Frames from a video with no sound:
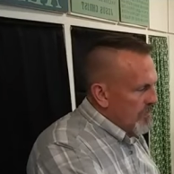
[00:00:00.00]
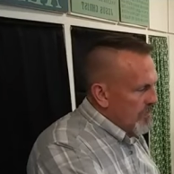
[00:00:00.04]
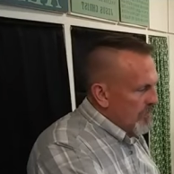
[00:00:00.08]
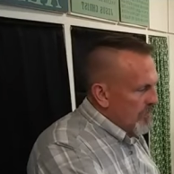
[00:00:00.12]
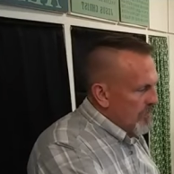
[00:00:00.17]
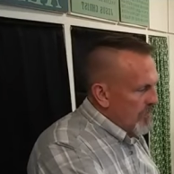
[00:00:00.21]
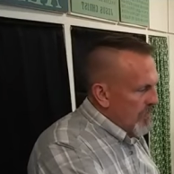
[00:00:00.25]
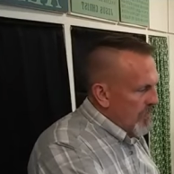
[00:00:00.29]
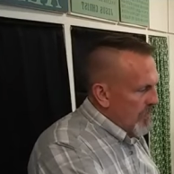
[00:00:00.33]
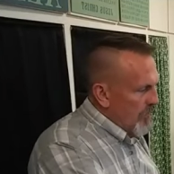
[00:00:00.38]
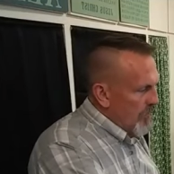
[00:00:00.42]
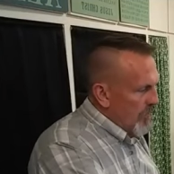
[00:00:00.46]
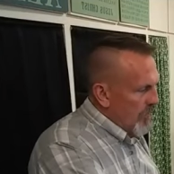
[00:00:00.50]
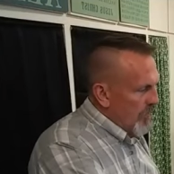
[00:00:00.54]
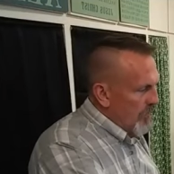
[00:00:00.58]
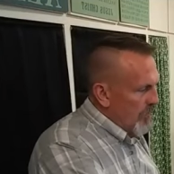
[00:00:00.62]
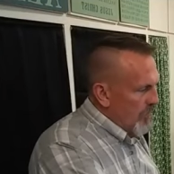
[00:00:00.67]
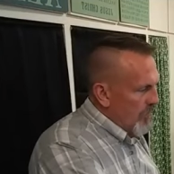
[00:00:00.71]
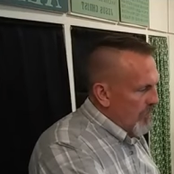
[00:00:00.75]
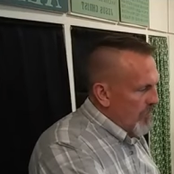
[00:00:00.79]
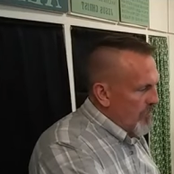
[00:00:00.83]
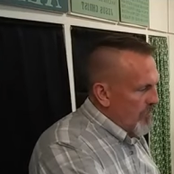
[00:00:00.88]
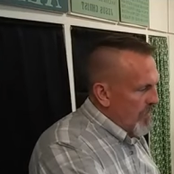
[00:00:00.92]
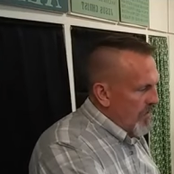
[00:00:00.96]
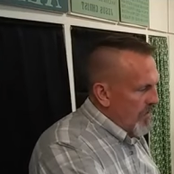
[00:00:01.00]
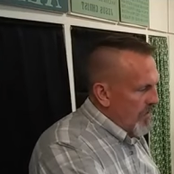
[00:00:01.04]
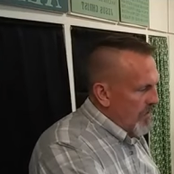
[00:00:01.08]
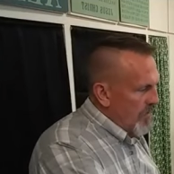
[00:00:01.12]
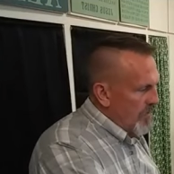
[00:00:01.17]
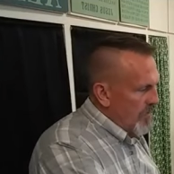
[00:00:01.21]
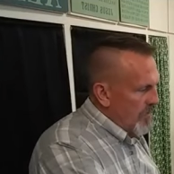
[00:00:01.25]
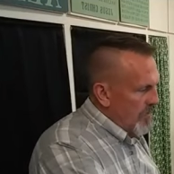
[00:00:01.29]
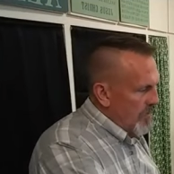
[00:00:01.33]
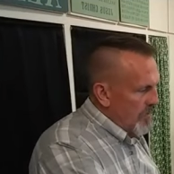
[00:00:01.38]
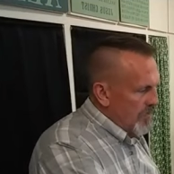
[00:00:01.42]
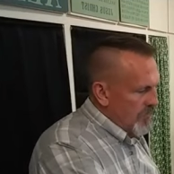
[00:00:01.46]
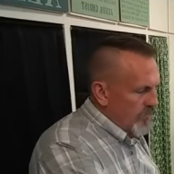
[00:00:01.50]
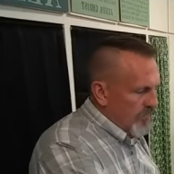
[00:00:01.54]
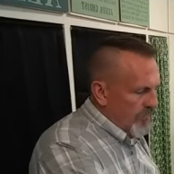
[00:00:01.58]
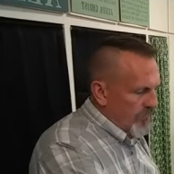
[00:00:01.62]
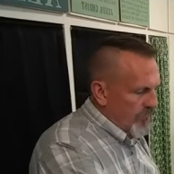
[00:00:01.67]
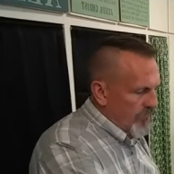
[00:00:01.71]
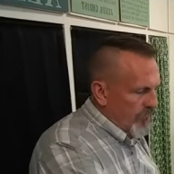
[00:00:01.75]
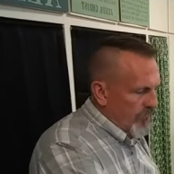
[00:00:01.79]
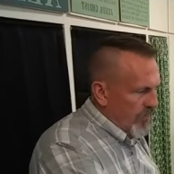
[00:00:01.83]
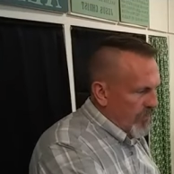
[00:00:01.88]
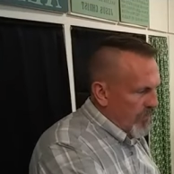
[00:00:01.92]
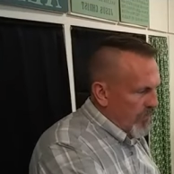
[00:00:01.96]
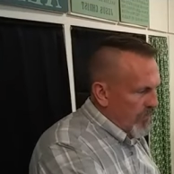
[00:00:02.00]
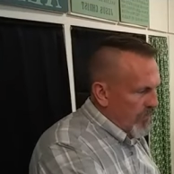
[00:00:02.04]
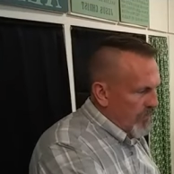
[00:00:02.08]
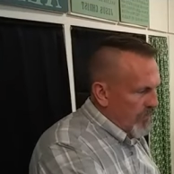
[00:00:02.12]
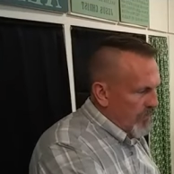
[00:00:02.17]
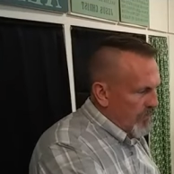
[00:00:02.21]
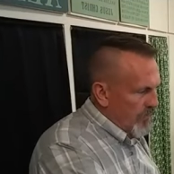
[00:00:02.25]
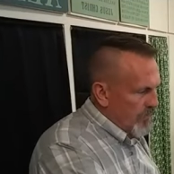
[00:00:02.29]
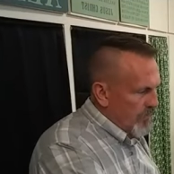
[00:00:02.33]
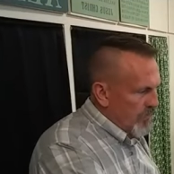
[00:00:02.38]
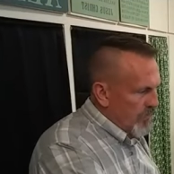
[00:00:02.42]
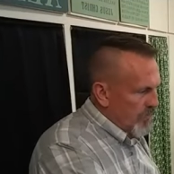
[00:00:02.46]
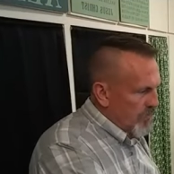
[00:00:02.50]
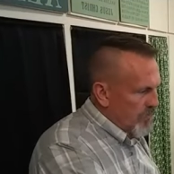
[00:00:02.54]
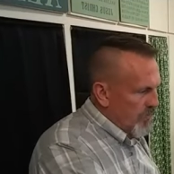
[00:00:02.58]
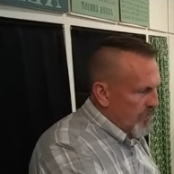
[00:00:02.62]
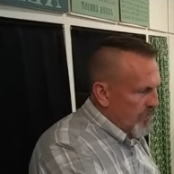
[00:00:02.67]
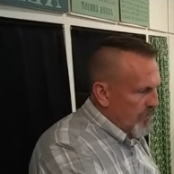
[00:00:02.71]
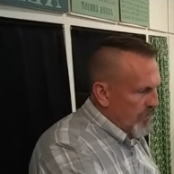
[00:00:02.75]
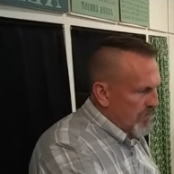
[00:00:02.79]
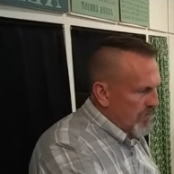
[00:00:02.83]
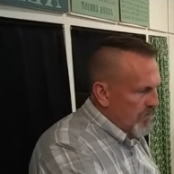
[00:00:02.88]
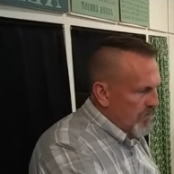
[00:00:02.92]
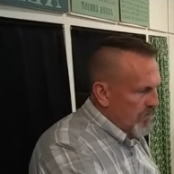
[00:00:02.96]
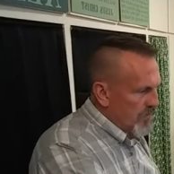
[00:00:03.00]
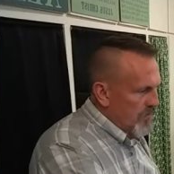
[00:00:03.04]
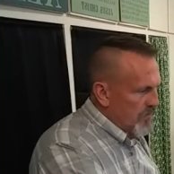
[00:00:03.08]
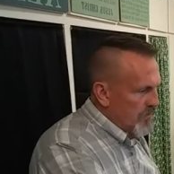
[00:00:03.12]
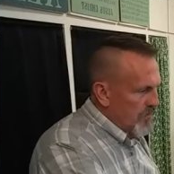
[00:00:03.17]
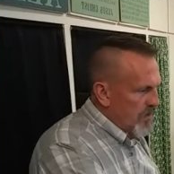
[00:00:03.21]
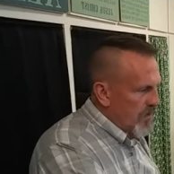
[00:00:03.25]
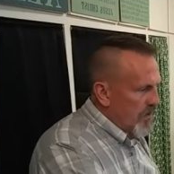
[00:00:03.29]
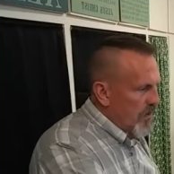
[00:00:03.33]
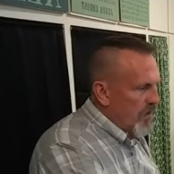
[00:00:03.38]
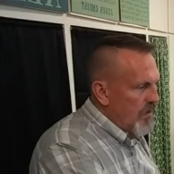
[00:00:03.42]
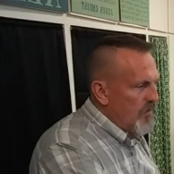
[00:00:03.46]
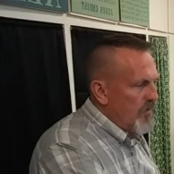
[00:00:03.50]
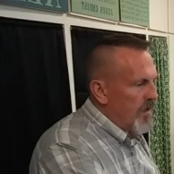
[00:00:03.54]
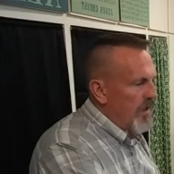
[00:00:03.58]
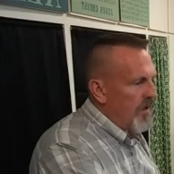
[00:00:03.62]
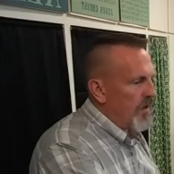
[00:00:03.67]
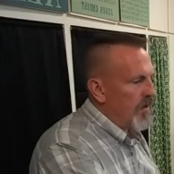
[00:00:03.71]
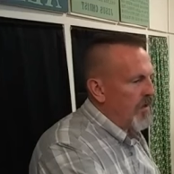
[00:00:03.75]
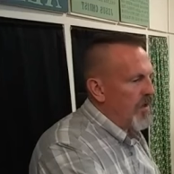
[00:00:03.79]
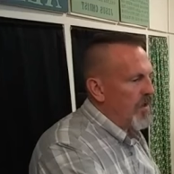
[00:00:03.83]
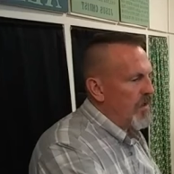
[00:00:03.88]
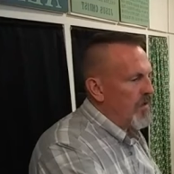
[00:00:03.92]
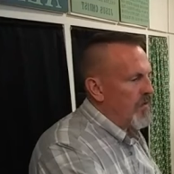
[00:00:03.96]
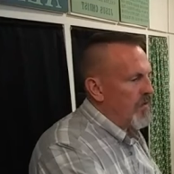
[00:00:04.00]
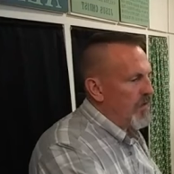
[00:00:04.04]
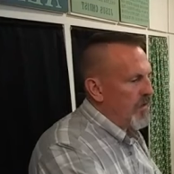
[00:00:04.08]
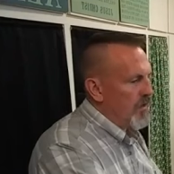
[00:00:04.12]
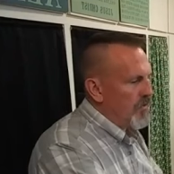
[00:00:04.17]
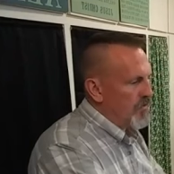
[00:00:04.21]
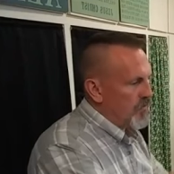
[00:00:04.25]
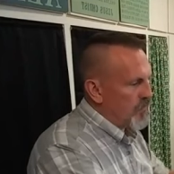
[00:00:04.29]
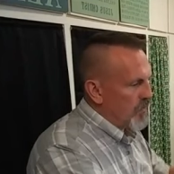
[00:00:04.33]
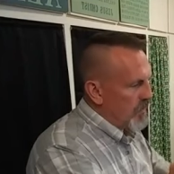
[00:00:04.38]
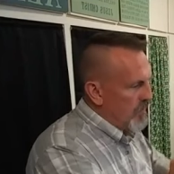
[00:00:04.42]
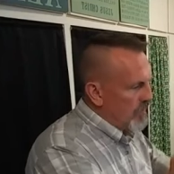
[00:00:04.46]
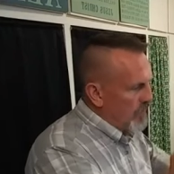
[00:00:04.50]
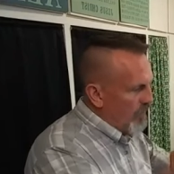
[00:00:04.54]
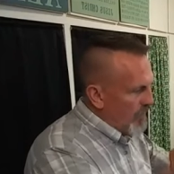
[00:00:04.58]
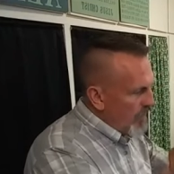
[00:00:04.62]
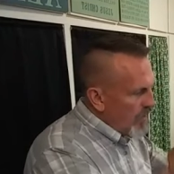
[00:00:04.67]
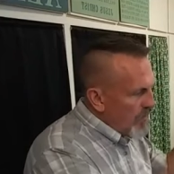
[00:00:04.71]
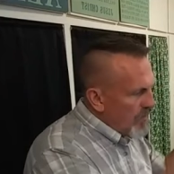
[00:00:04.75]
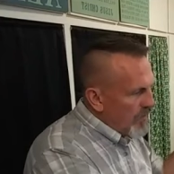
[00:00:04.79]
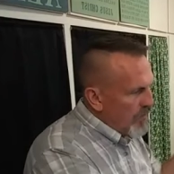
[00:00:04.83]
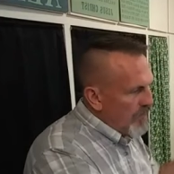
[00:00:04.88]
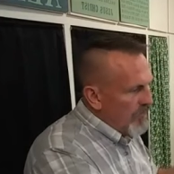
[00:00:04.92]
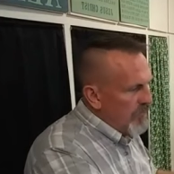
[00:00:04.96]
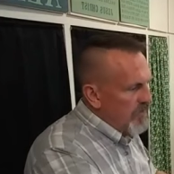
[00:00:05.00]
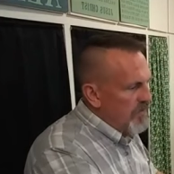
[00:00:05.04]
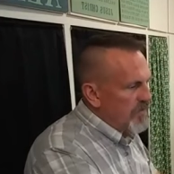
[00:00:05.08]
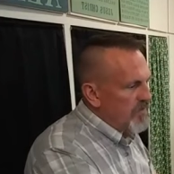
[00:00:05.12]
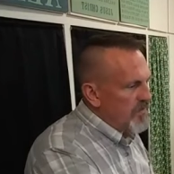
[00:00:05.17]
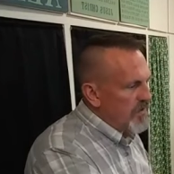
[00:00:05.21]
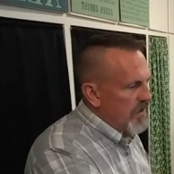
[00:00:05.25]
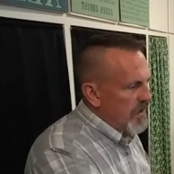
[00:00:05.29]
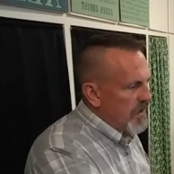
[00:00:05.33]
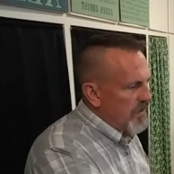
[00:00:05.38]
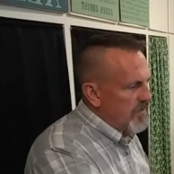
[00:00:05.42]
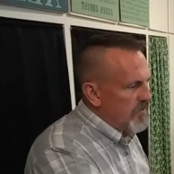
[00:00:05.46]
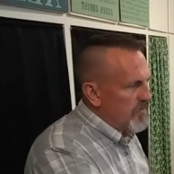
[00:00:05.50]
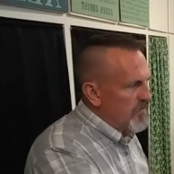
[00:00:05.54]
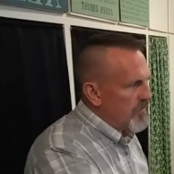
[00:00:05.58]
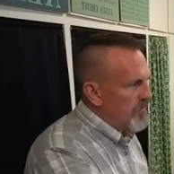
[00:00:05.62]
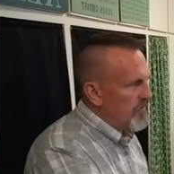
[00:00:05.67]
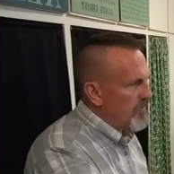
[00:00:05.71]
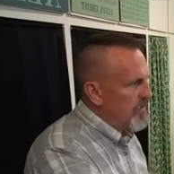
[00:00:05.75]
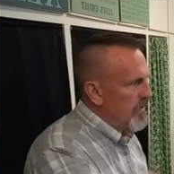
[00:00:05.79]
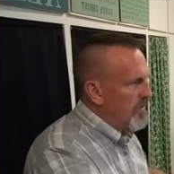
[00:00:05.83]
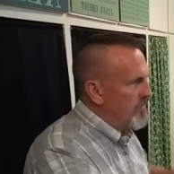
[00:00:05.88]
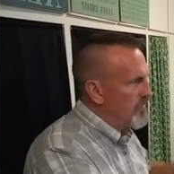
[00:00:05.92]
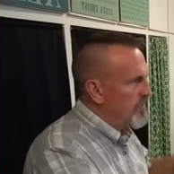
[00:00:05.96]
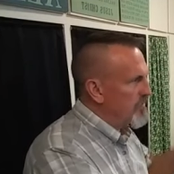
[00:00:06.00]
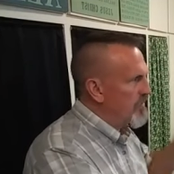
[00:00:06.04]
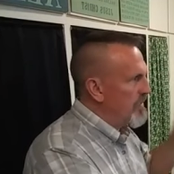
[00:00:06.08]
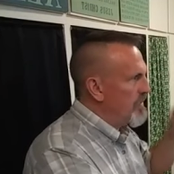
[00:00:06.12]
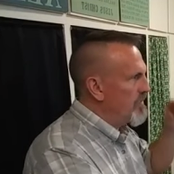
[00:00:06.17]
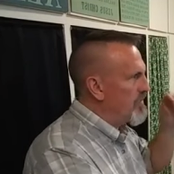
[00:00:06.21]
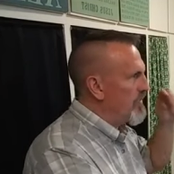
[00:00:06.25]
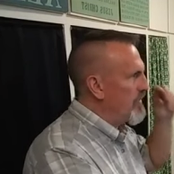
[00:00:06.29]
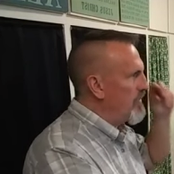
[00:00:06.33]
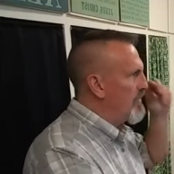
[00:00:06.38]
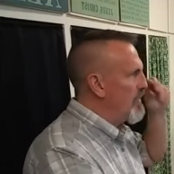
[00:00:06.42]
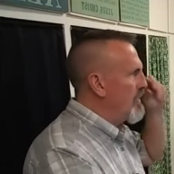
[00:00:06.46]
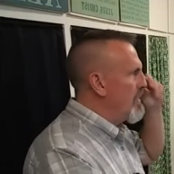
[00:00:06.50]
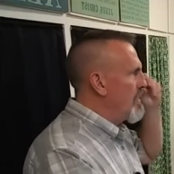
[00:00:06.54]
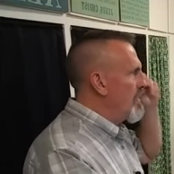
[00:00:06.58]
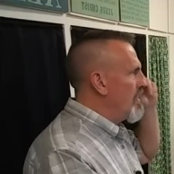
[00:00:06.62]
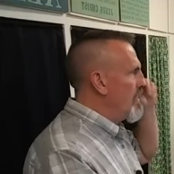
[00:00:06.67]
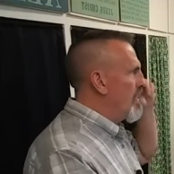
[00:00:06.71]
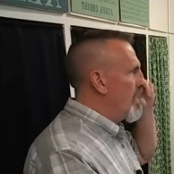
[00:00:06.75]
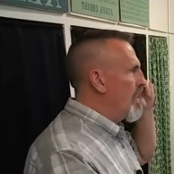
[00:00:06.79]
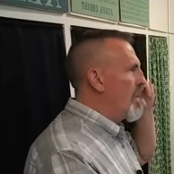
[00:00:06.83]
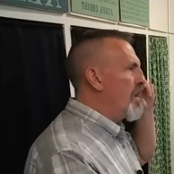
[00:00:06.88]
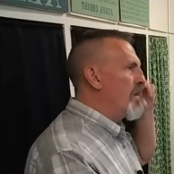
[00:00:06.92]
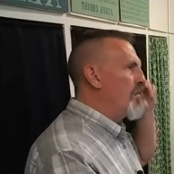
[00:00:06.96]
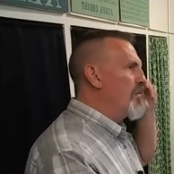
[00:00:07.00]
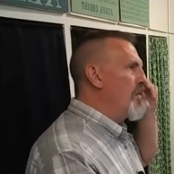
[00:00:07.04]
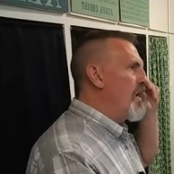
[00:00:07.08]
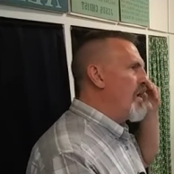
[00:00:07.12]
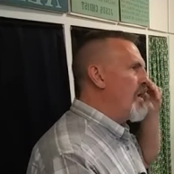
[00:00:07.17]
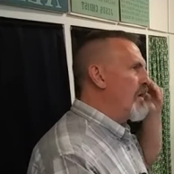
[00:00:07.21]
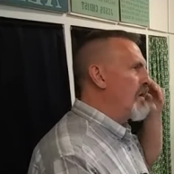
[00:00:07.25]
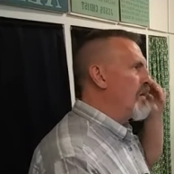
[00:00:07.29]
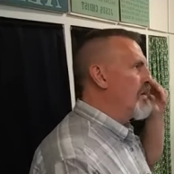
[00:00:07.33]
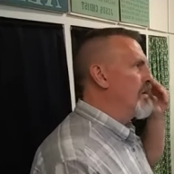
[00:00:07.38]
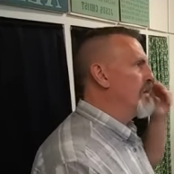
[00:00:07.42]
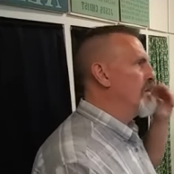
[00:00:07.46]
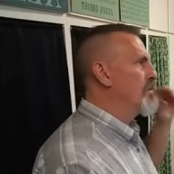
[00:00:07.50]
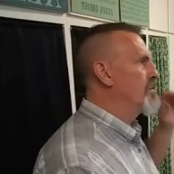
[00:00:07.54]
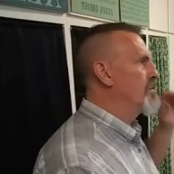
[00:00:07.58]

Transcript: So I wanted to remind us of, because when we start talking about iniquity, as we read all these texts, sometimes people automatically